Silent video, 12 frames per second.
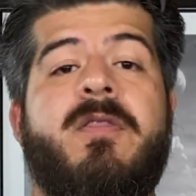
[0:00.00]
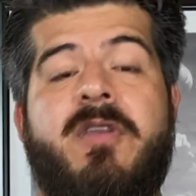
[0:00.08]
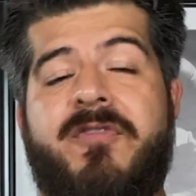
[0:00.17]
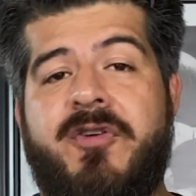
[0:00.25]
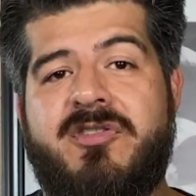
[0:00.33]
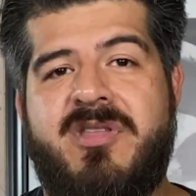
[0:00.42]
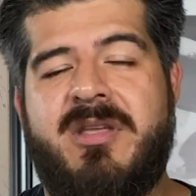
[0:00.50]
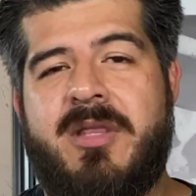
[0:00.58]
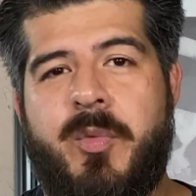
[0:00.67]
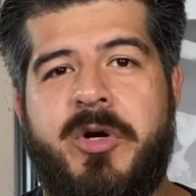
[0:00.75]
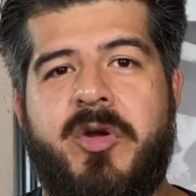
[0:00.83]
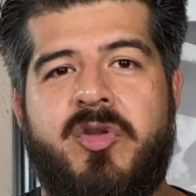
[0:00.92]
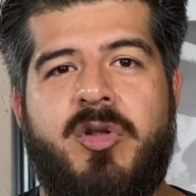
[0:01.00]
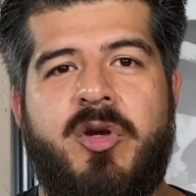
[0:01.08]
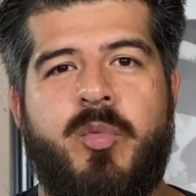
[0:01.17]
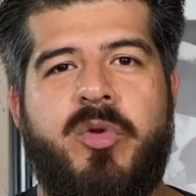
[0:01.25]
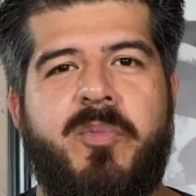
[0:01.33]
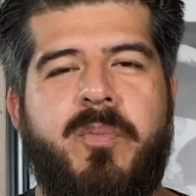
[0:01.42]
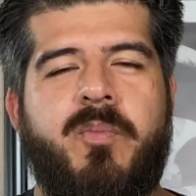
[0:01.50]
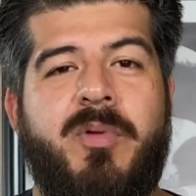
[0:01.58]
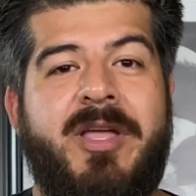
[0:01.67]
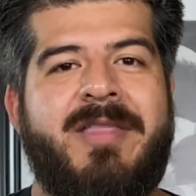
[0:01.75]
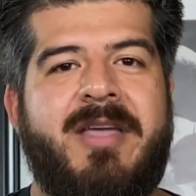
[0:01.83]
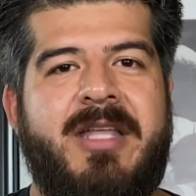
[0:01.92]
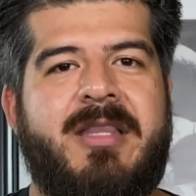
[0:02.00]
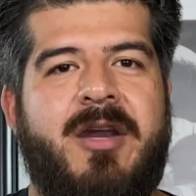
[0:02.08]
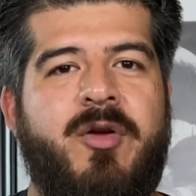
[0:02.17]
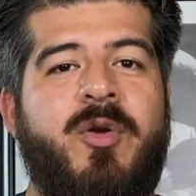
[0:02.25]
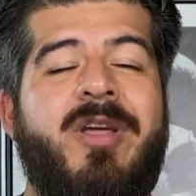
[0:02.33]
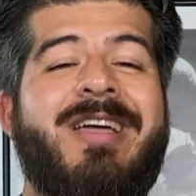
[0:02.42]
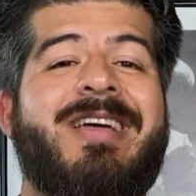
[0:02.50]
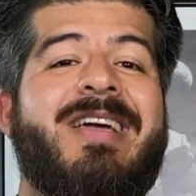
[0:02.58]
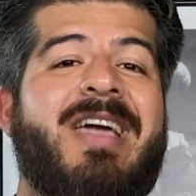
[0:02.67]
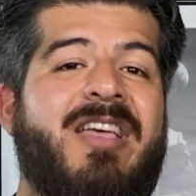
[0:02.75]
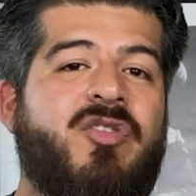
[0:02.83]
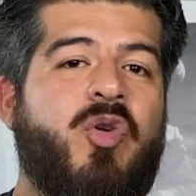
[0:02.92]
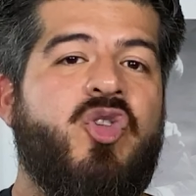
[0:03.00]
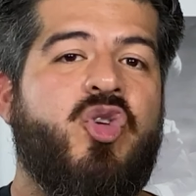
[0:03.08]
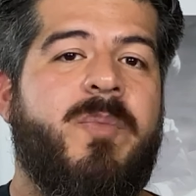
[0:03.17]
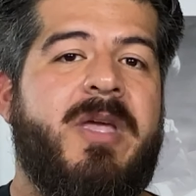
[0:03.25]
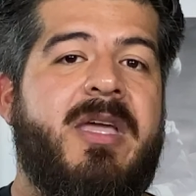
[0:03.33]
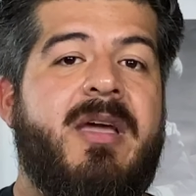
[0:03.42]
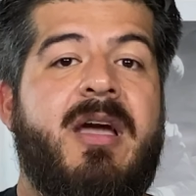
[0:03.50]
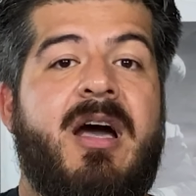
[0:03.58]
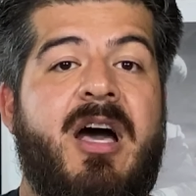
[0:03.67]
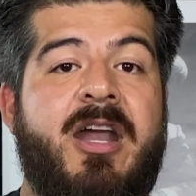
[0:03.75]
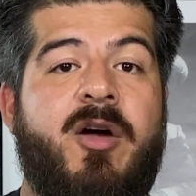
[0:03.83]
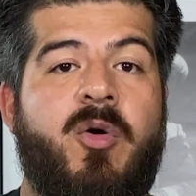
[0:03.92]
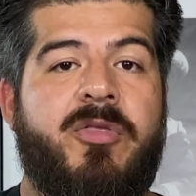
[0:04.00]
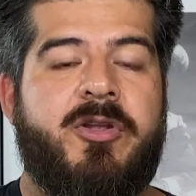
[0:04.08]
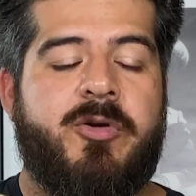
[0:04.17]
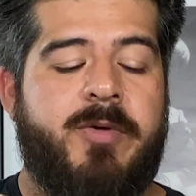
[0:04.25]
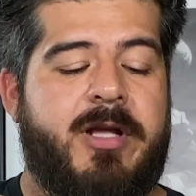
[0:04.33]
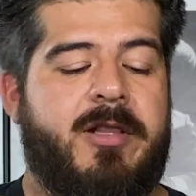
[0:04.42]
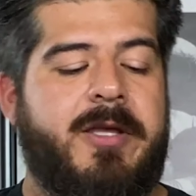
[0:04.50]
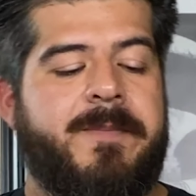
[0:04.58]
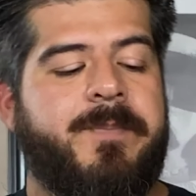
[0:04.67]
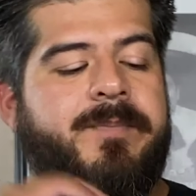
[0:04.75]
The first thing that we're going to learn when playing the guitarron is going to be how to hold it correctly.